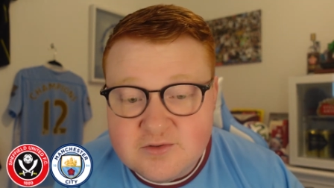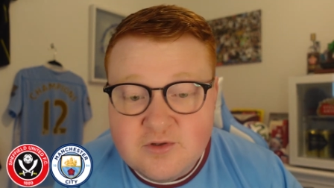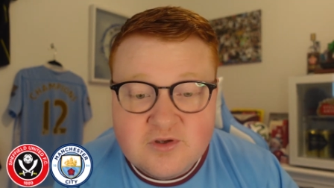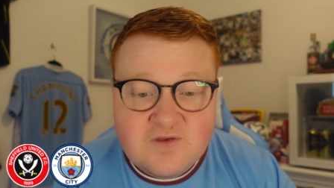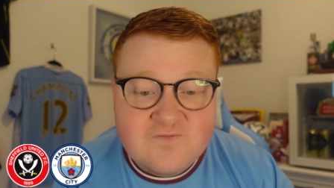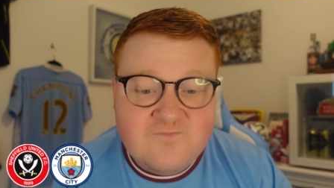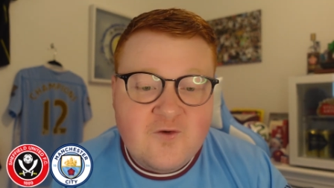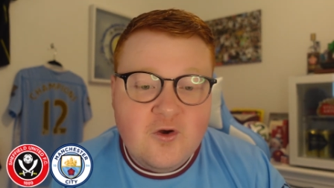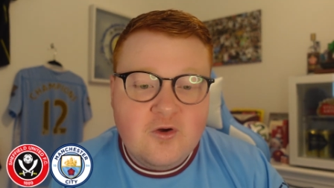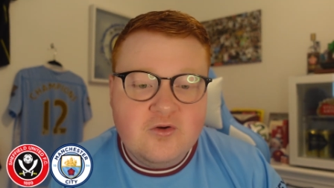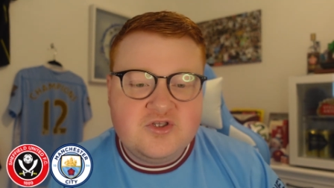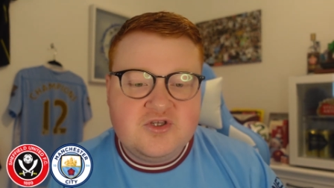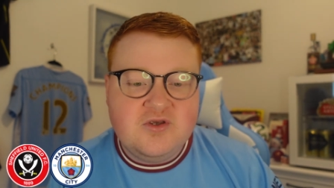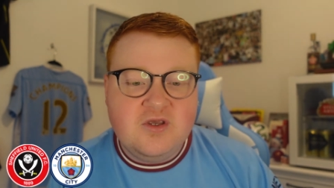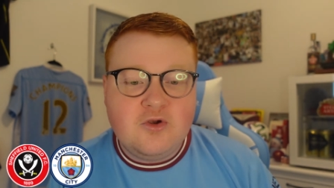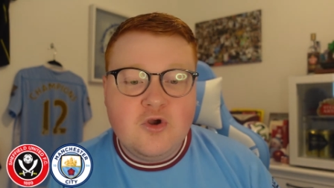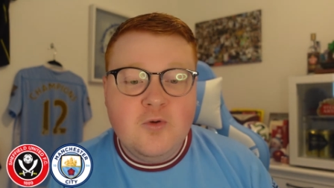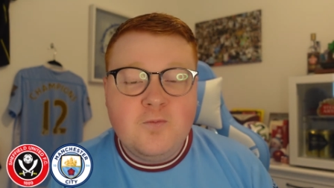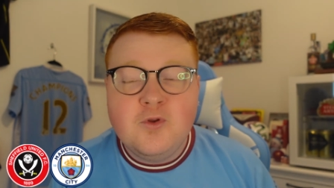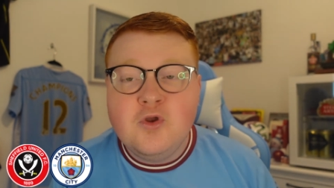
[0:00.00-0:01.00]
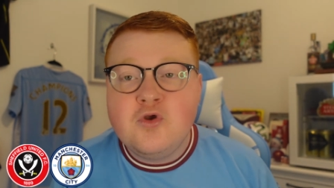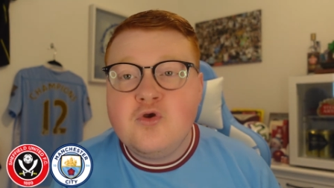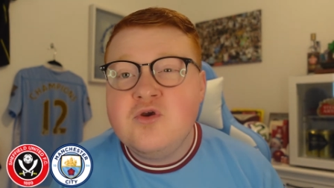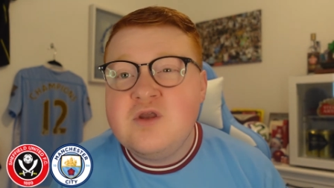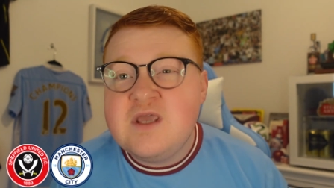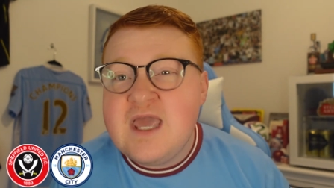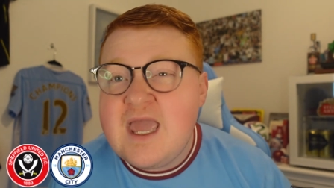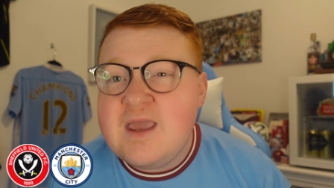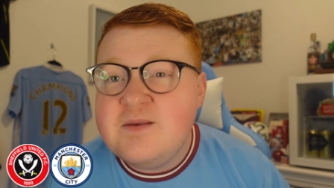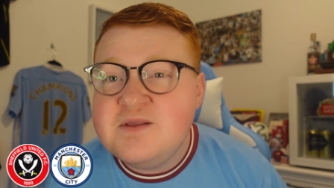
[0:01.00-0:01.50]
Looking forward to it. A couple of good
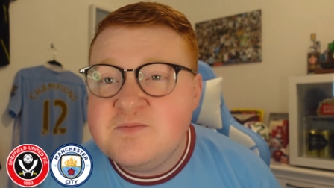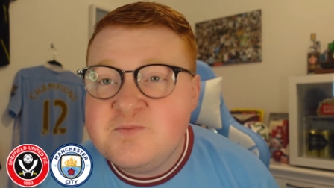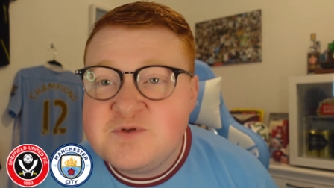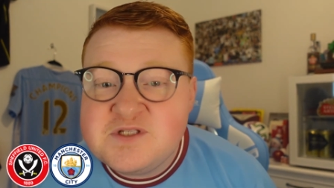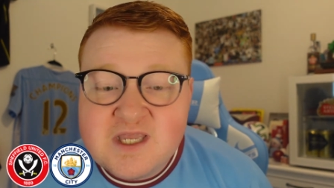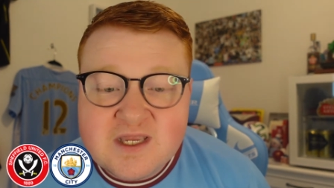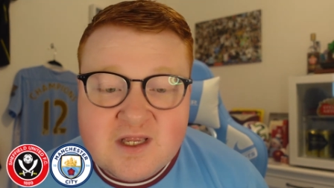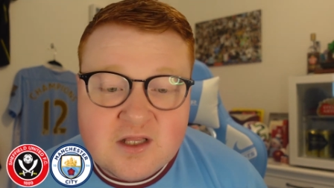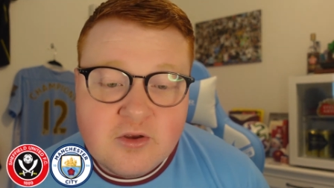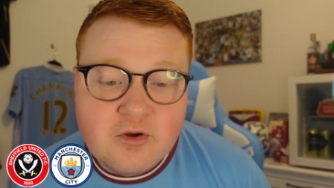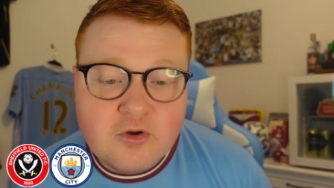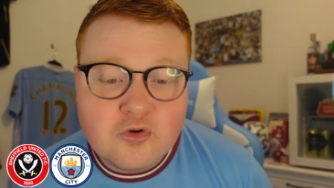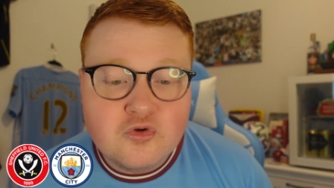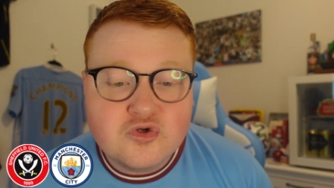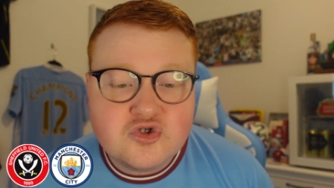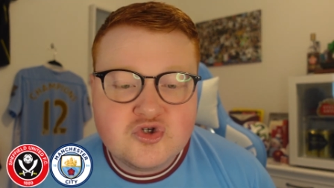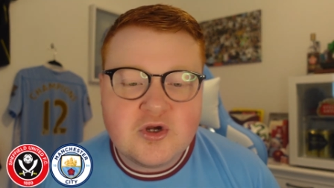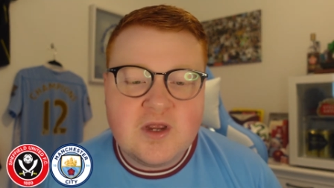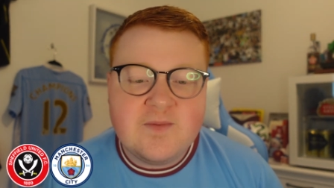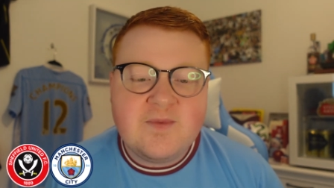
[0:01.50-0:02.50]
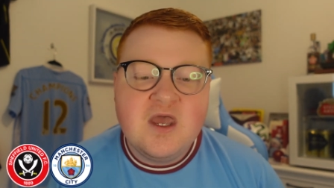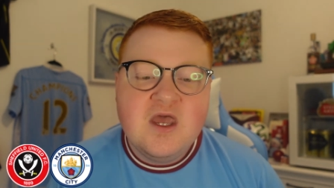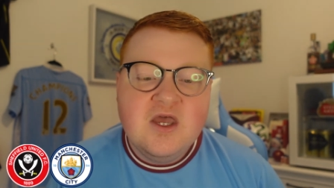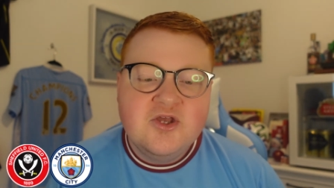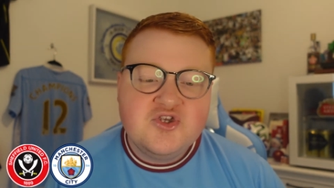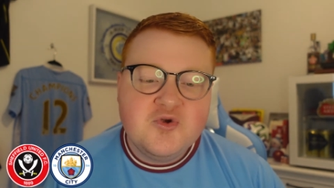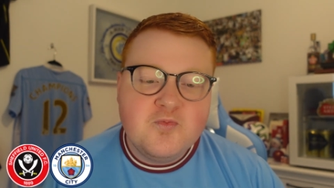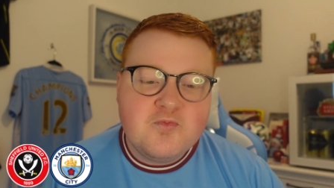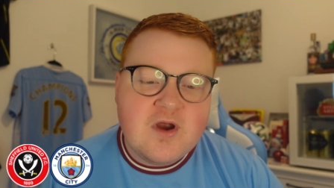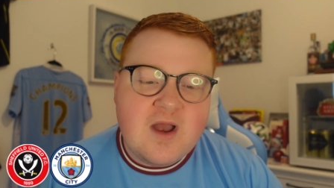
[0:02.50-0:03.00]
games, in particular, a good trip
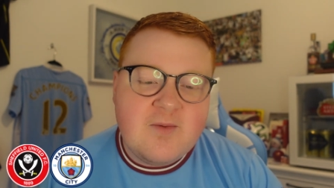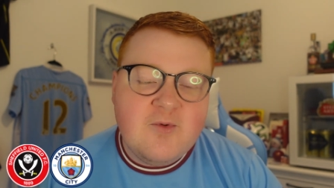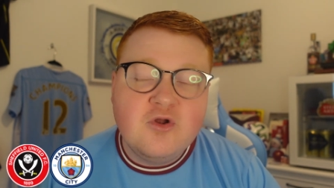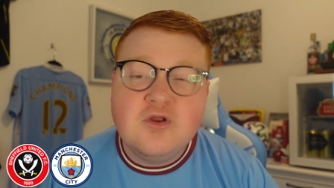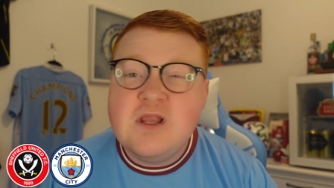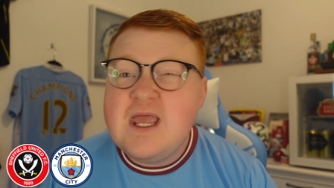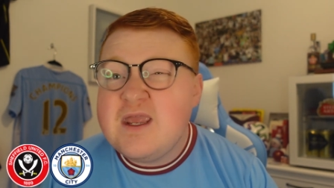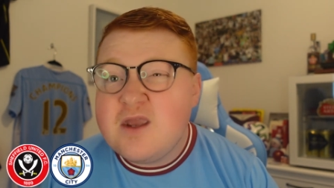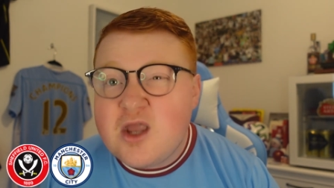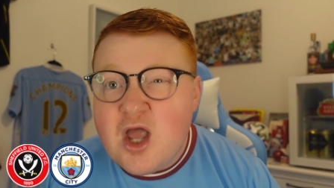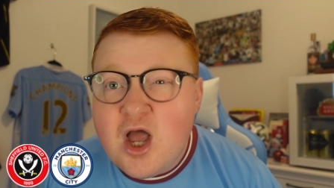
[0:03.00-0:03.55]
to Bramall Lane.